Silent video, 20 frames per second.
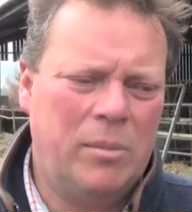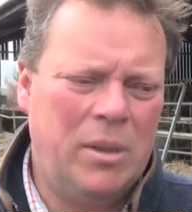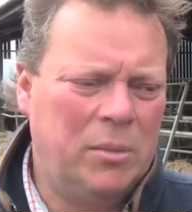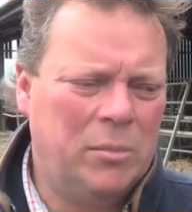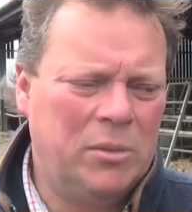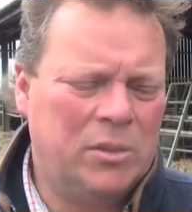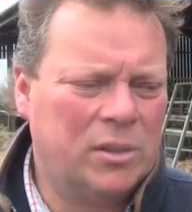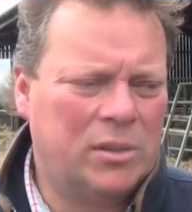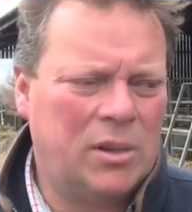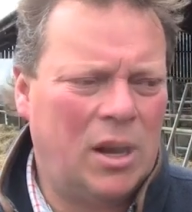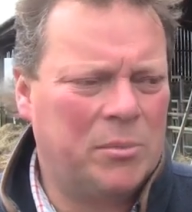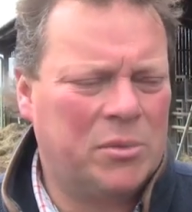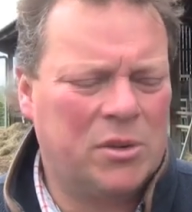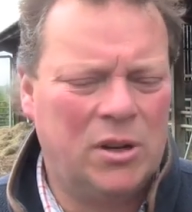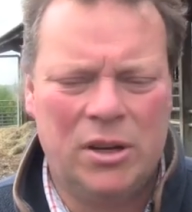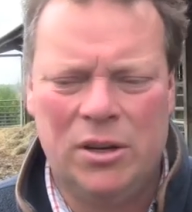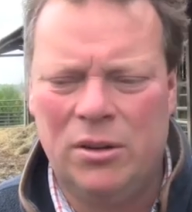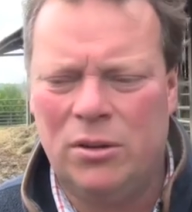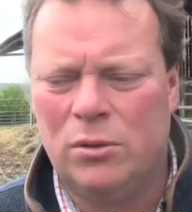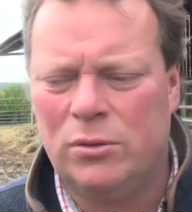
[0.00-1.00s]
I mean, it was just
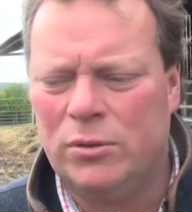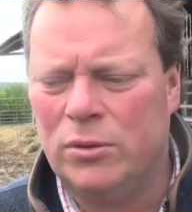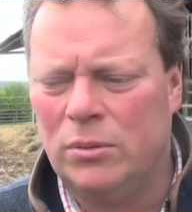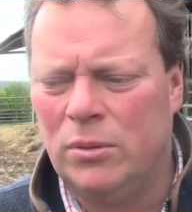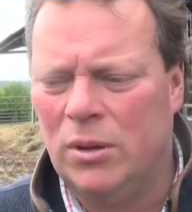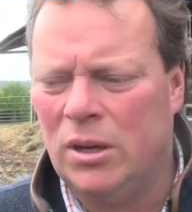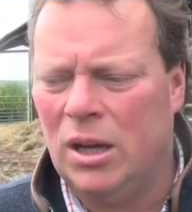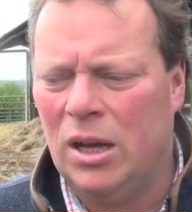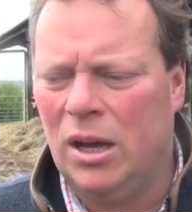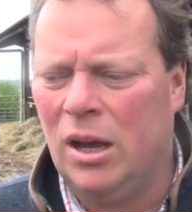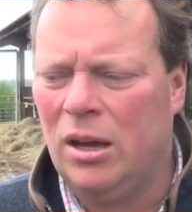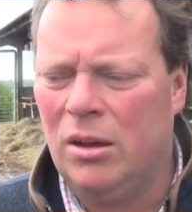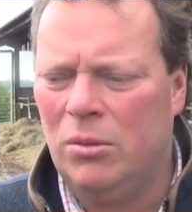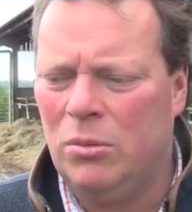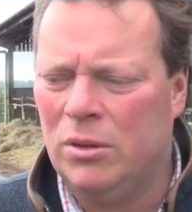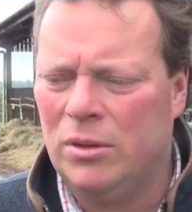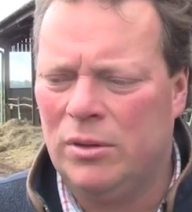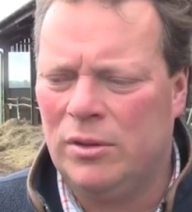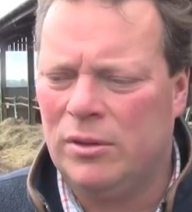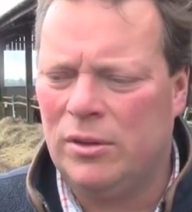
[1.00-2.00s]
absolutely awful. I, I
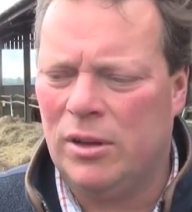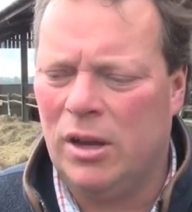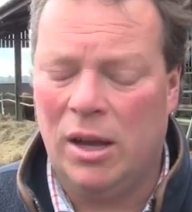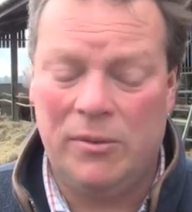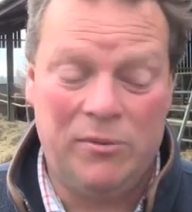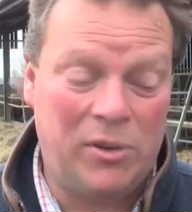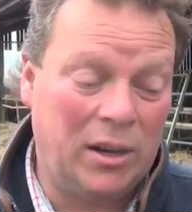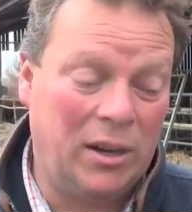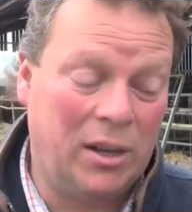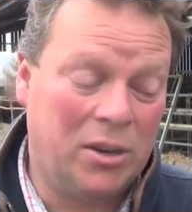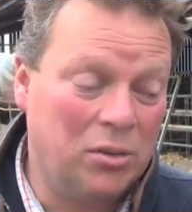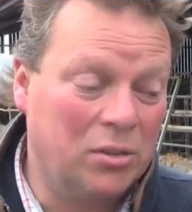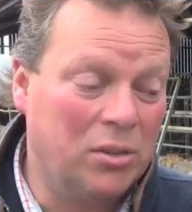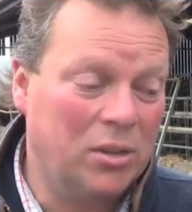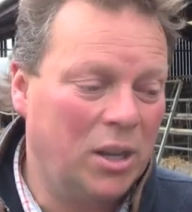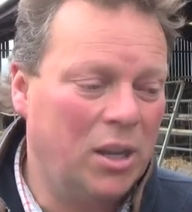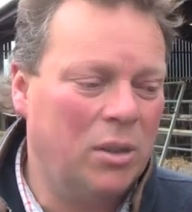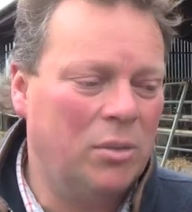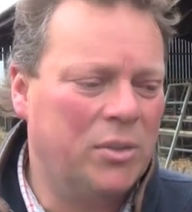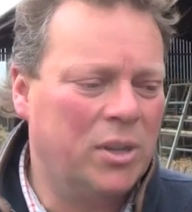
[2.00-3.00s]
was, uh, in fact, I
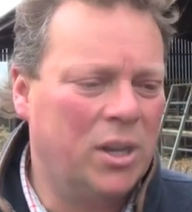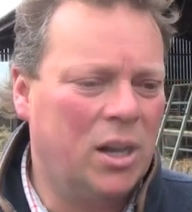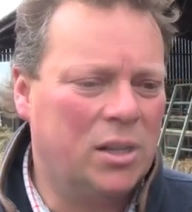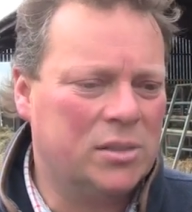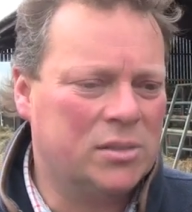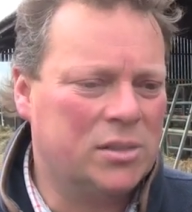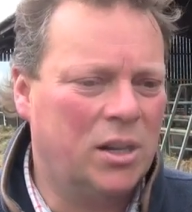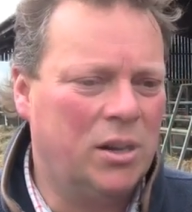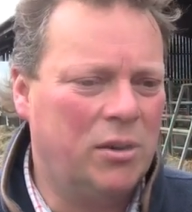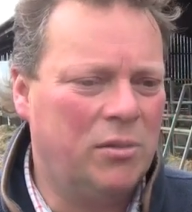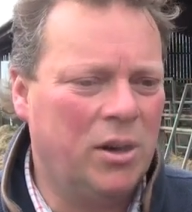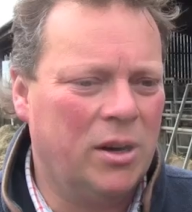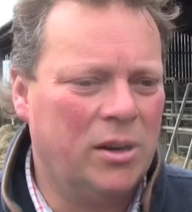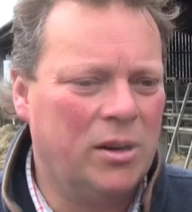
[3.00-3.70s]
couldn't load the last load.